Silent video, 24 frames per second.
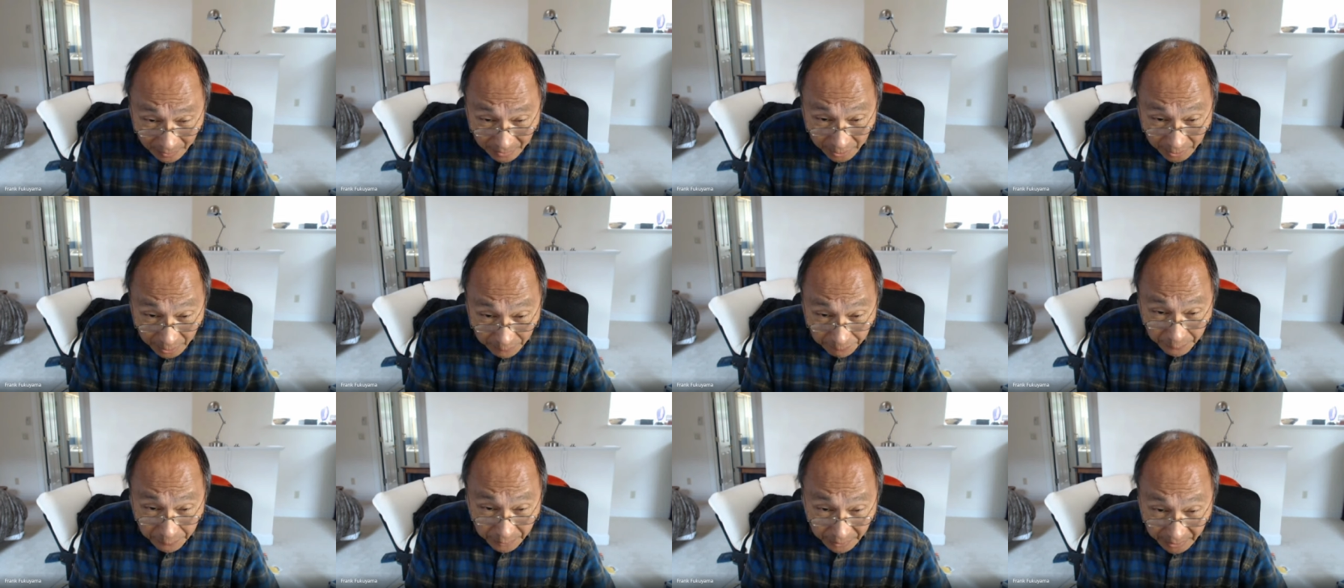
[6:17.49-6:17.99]

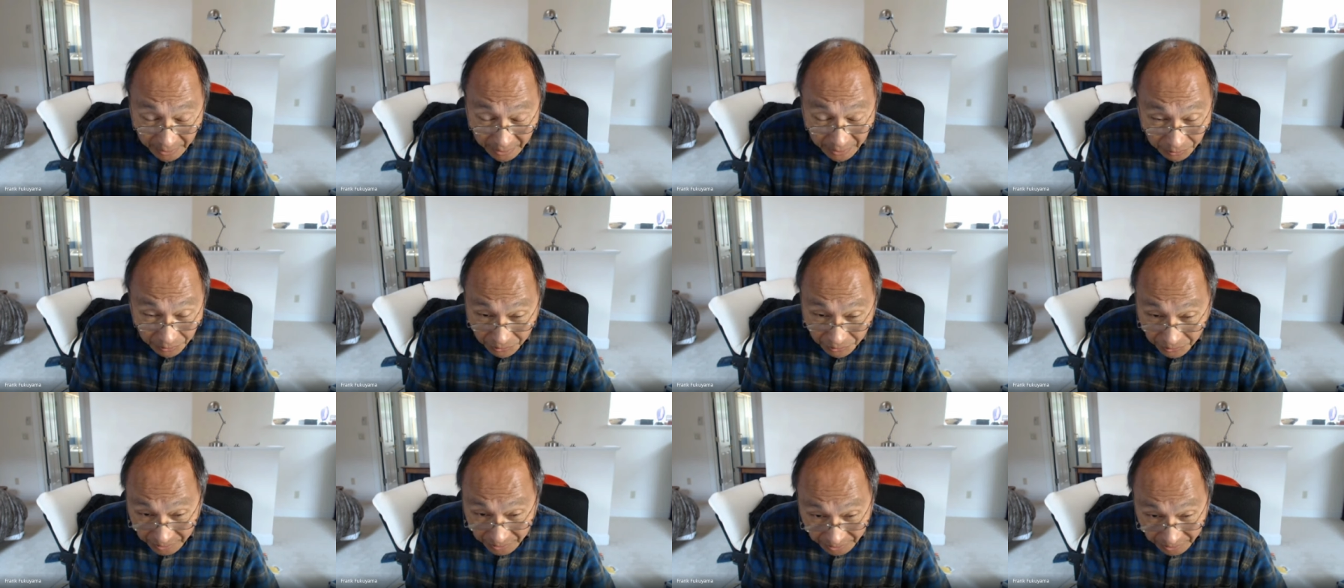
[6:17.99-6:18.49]
different
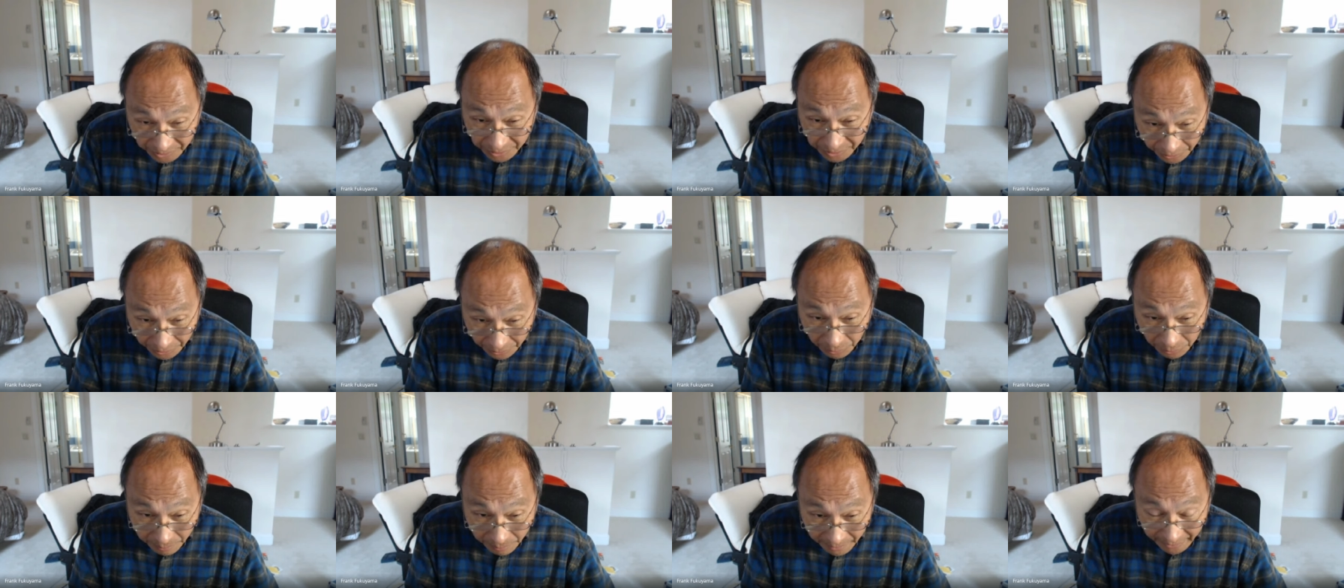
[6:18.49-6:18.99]
countries, you
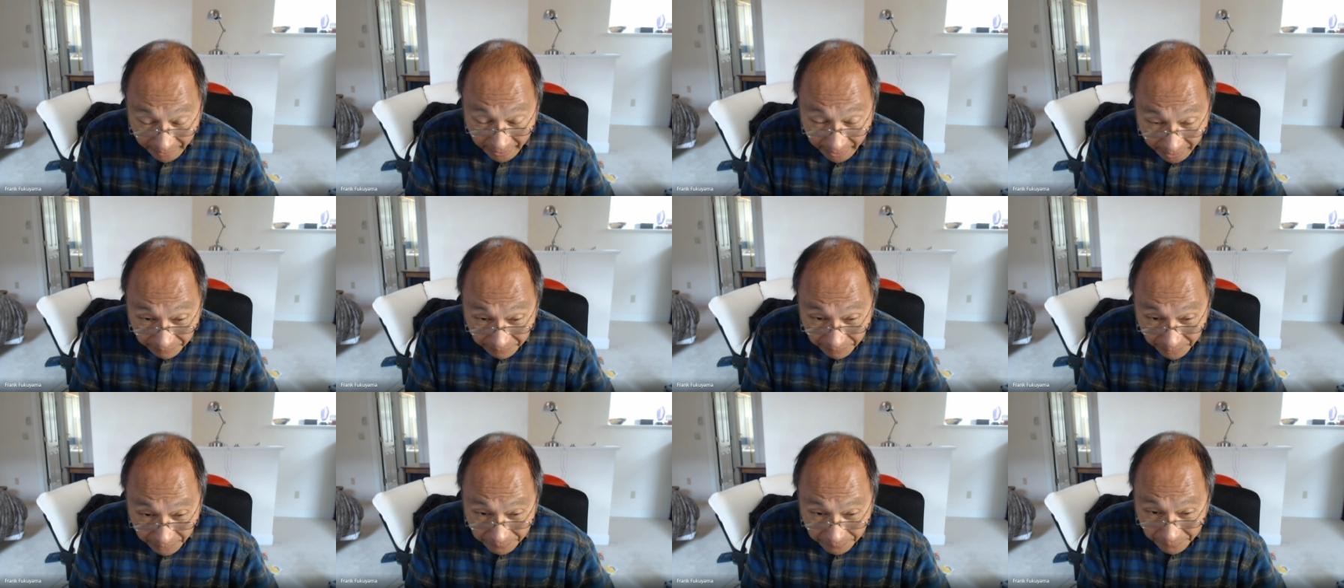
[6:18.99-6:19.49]
know,
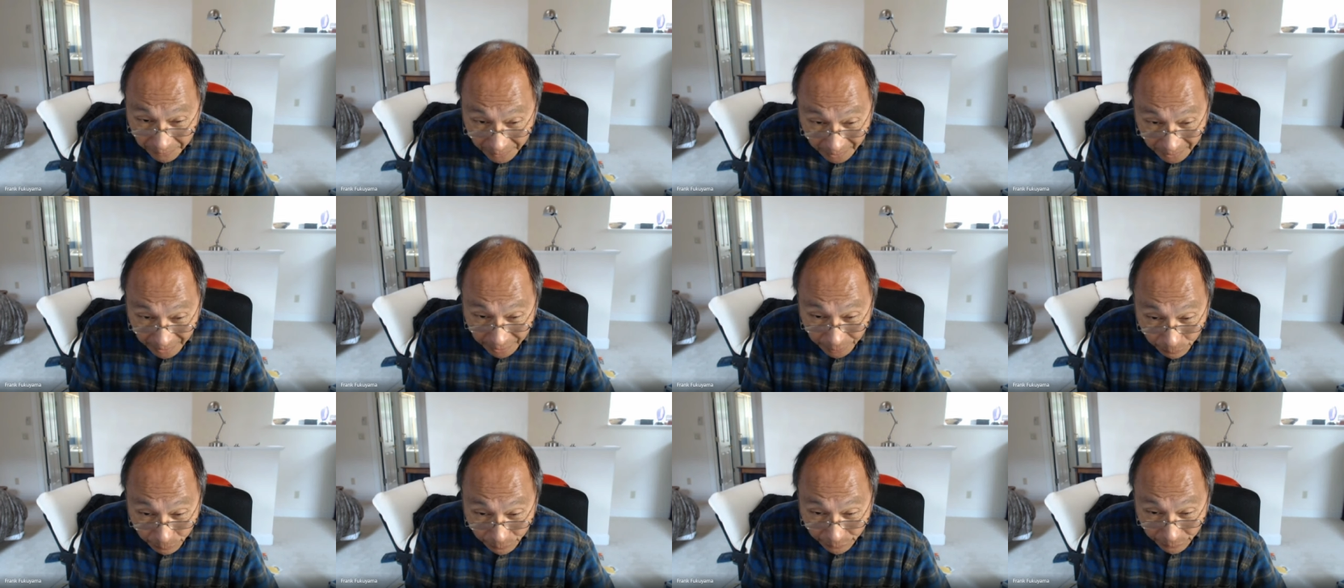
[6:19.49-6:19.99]
behave
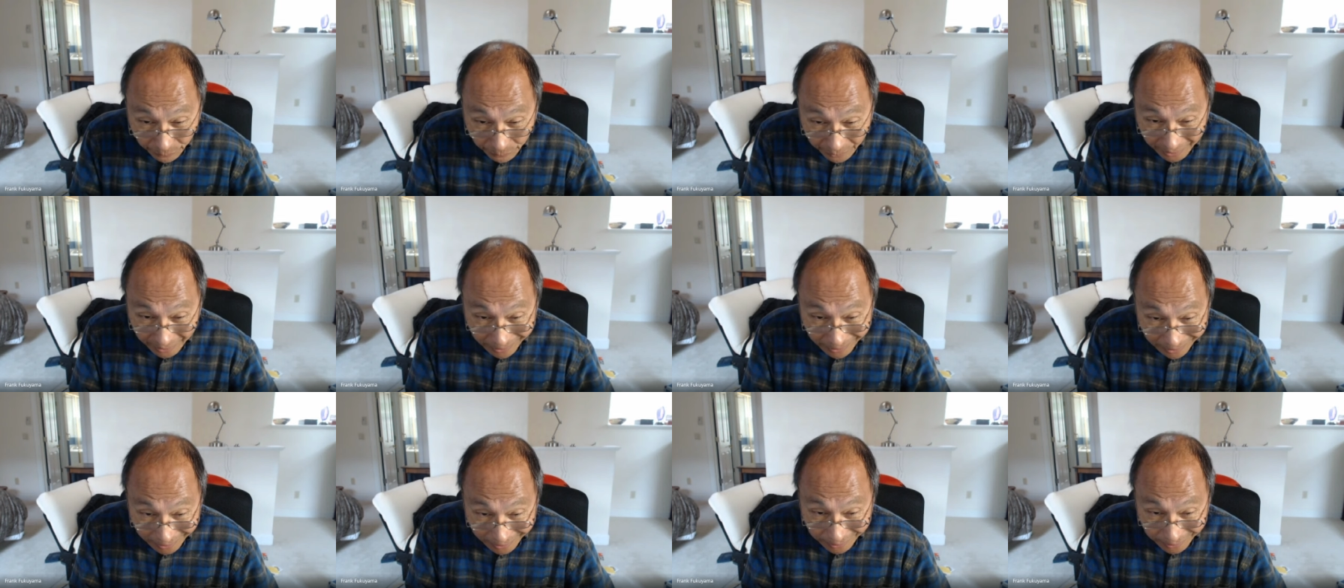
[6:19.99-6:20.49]
differently with
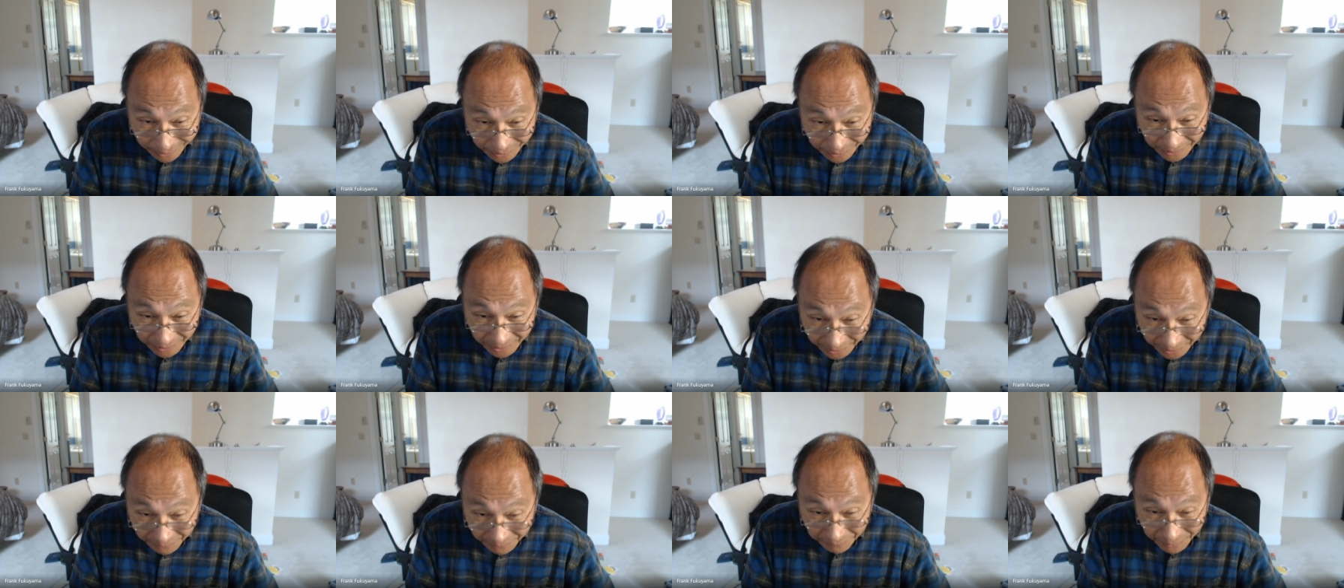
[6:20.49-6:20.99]
regard to
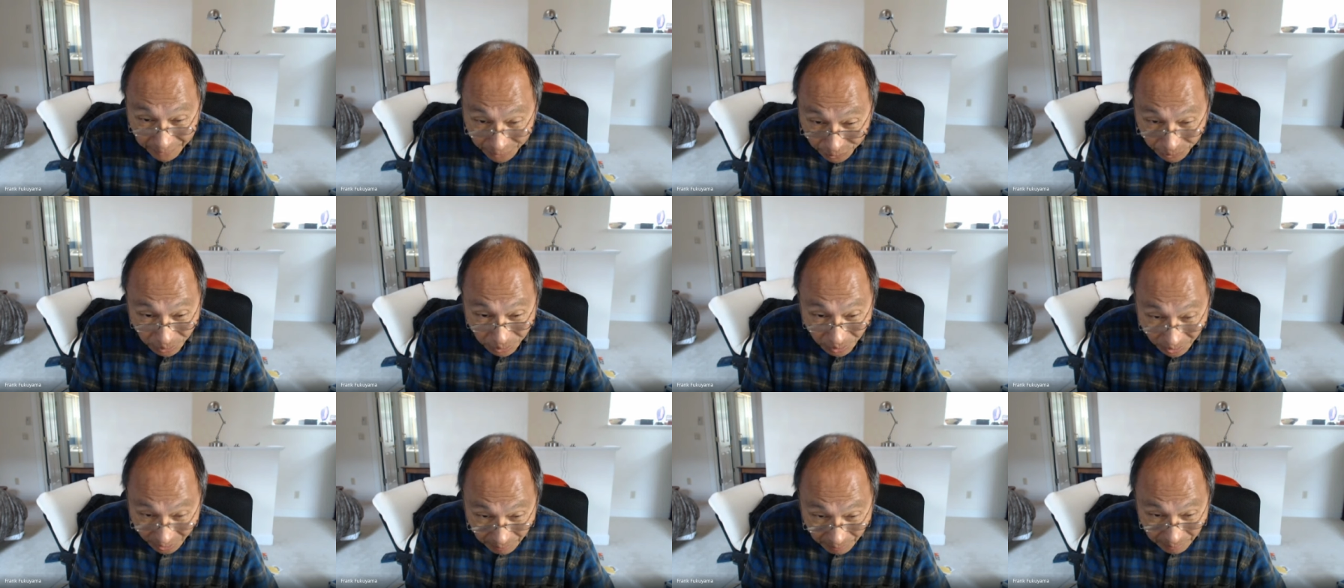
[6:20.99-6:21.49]

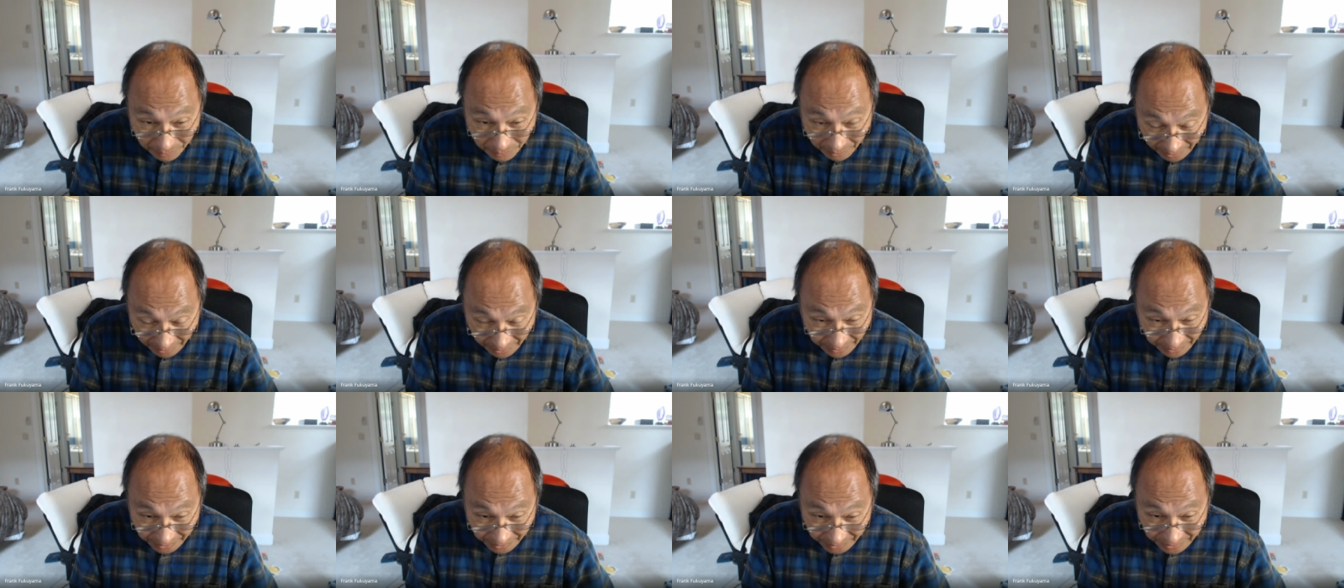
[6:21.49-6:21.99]
individual
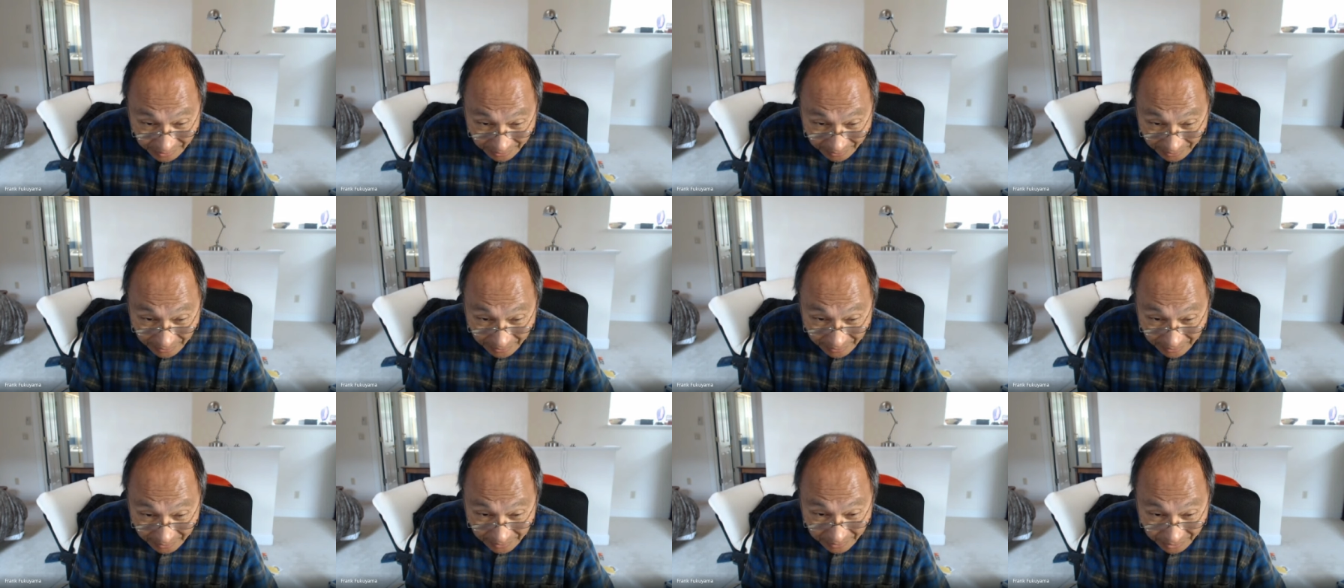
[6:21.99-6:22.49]
liberties.
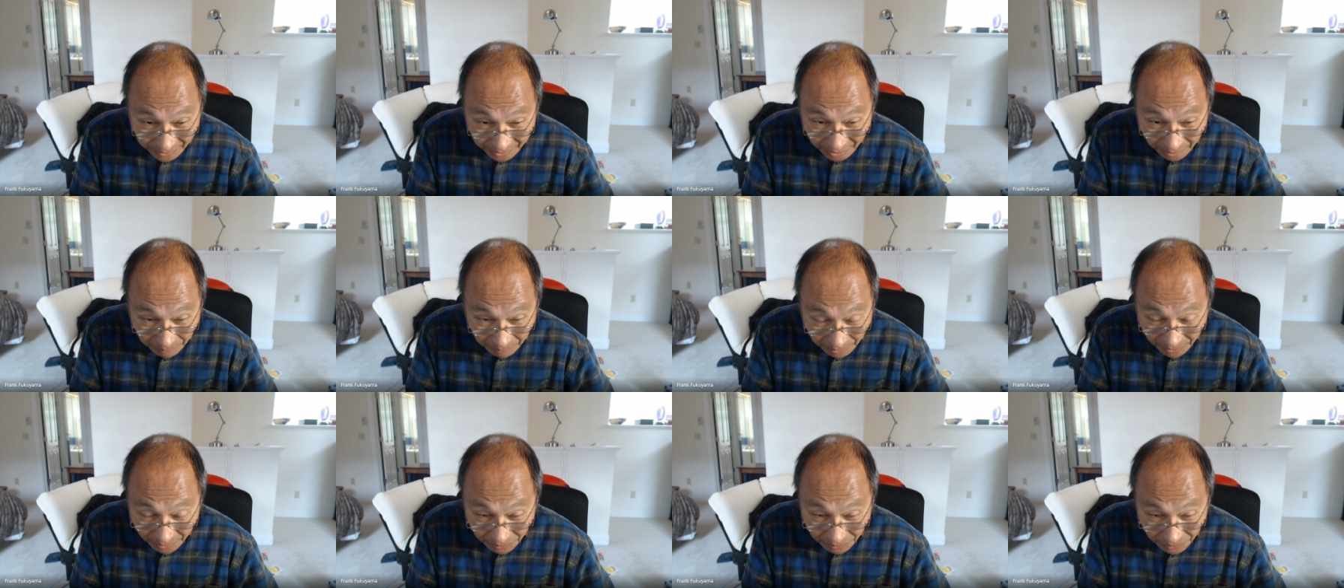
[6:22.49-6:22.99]
Some
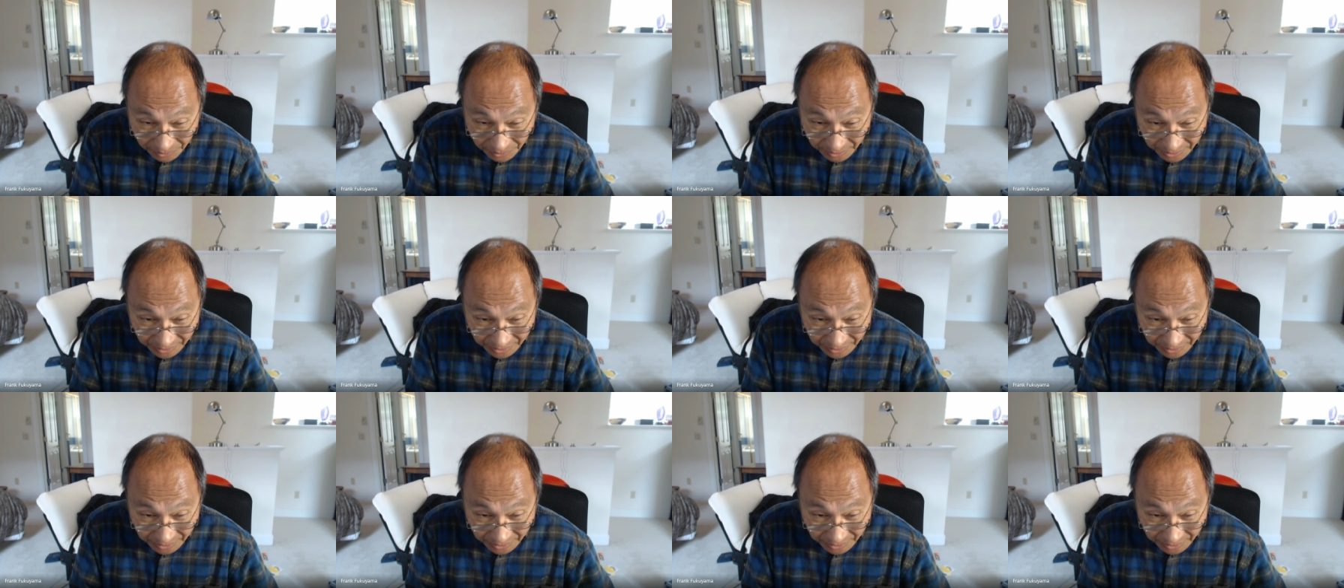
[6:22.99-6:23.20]
countries